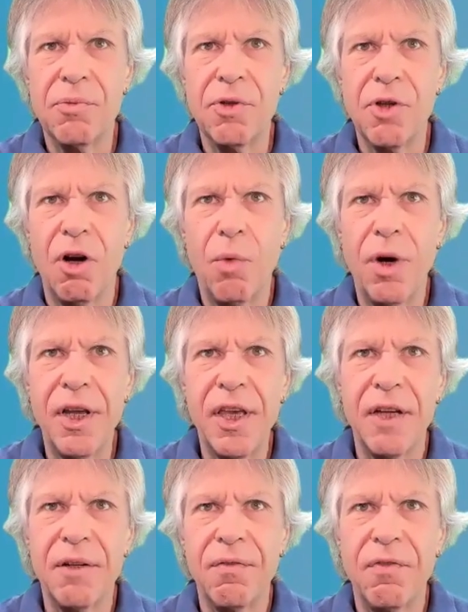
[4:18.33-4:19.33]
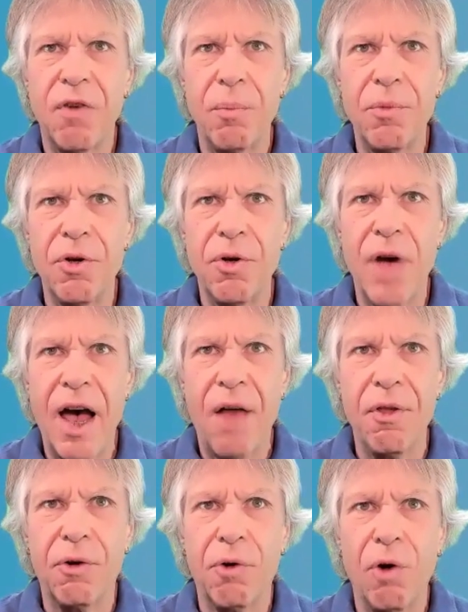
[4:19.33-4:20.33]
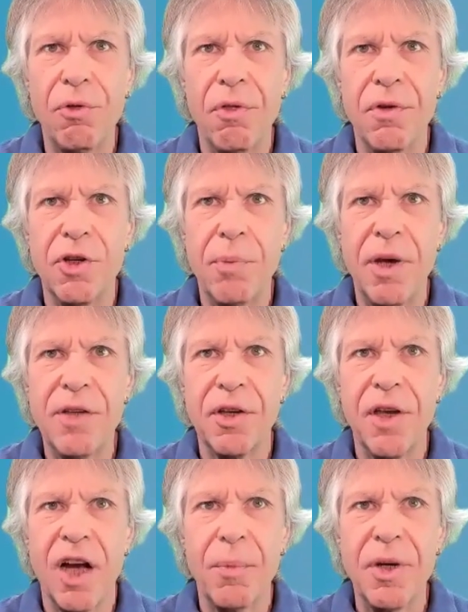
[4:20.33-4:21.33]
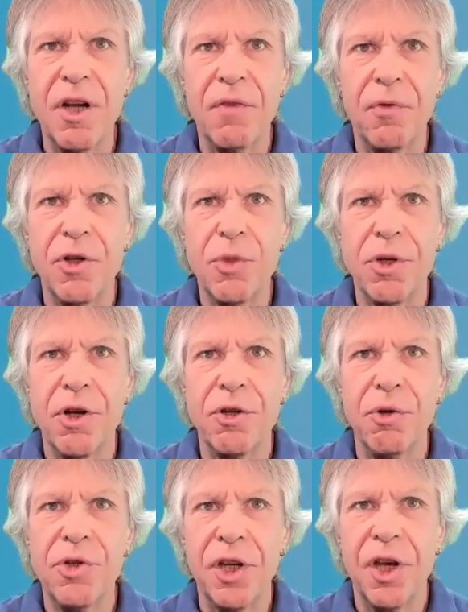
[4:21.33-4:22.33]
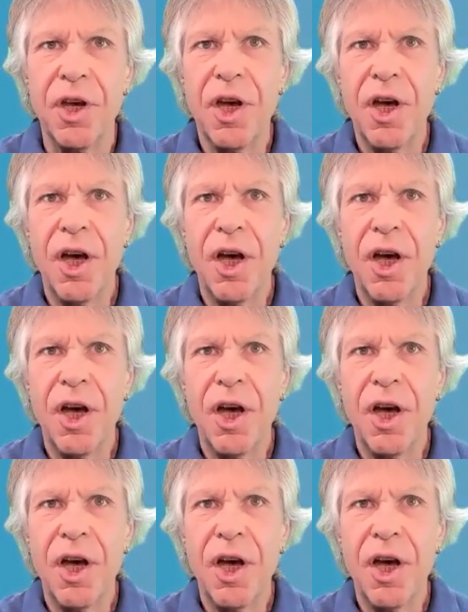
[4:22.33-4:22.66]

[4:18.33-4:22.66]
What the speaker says: So I want to get from you how the growth of the space economy differs when you're using